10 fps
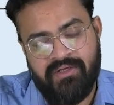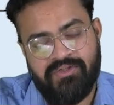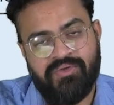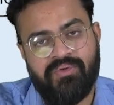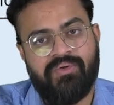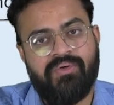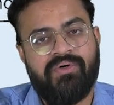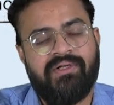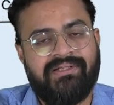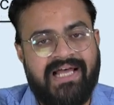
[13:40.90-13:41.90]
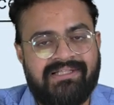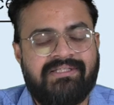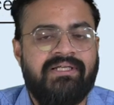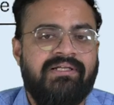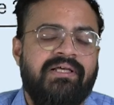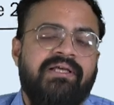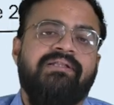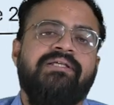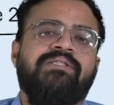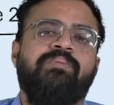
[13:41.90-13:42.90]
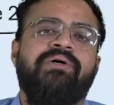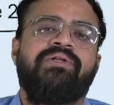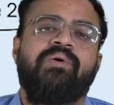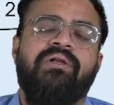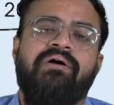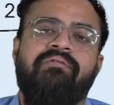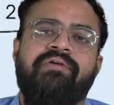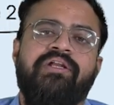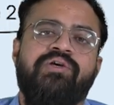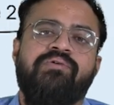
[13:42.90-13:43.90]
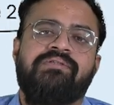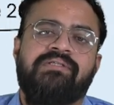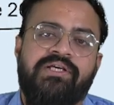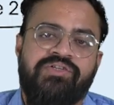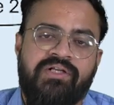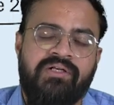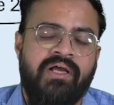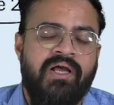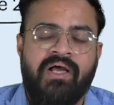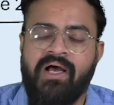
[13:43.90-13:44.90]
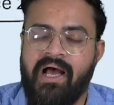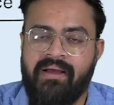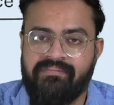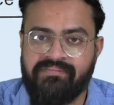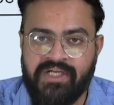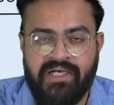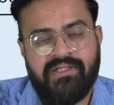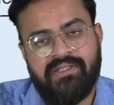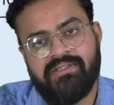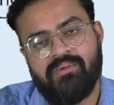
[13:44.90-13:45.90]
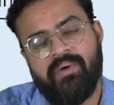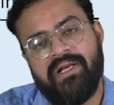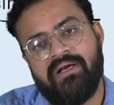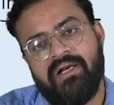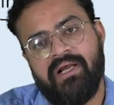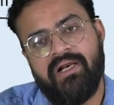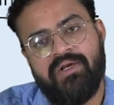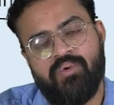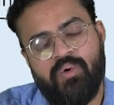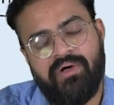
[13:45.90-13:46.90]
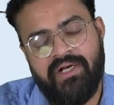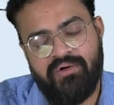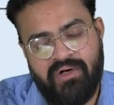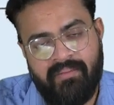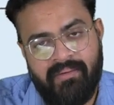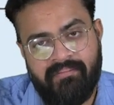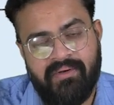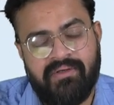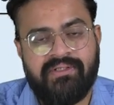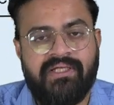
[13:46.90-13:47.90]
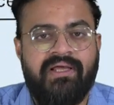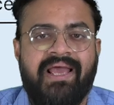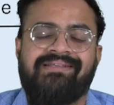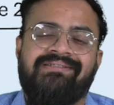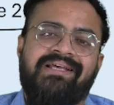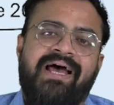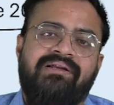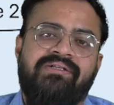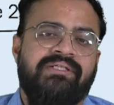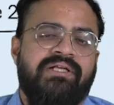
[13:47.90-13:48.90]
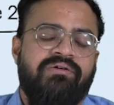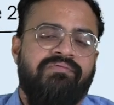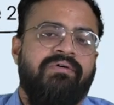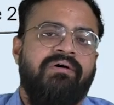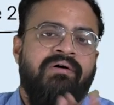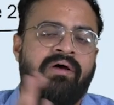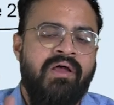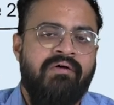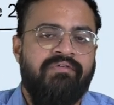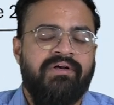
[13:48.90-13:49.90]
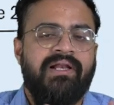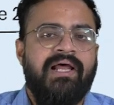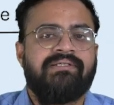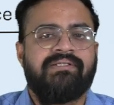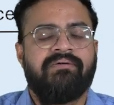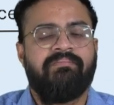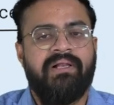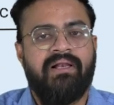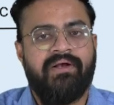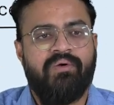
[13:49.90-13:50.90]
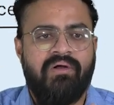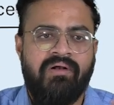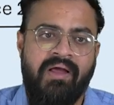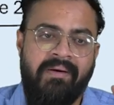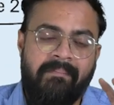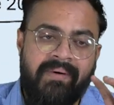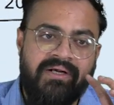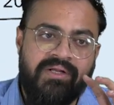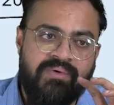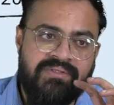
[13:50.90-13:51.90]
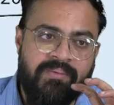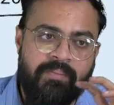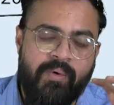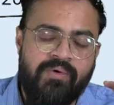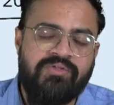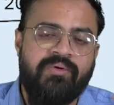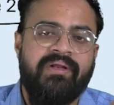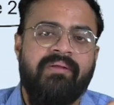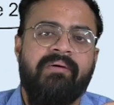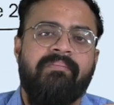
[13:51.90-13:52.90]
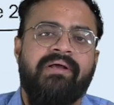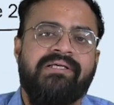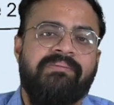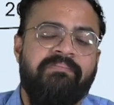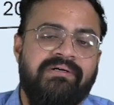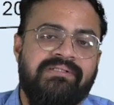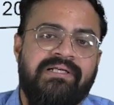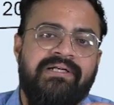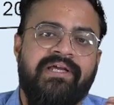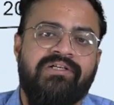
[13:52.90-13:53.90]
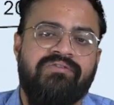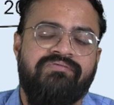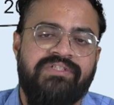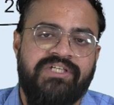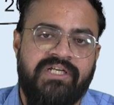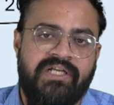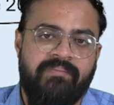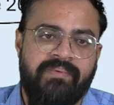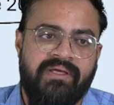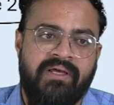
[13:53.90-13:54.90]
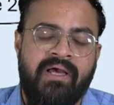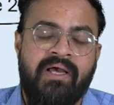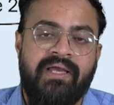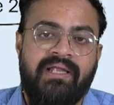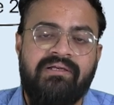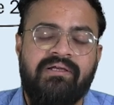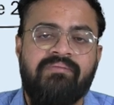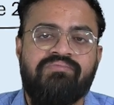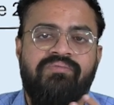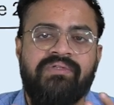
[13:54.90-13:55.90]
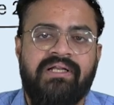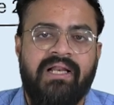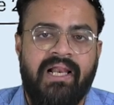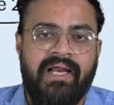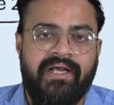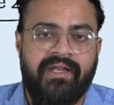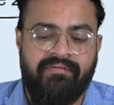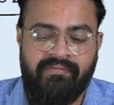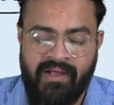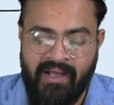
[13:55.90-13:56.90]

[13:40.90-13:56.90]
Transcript: So that's it in this particular video session. I'm telling this very clearly. You don't need to remember the exact set of a fertilizer bill and all, but you are supposed to be remember as a percentage of GDP in terms of the relative.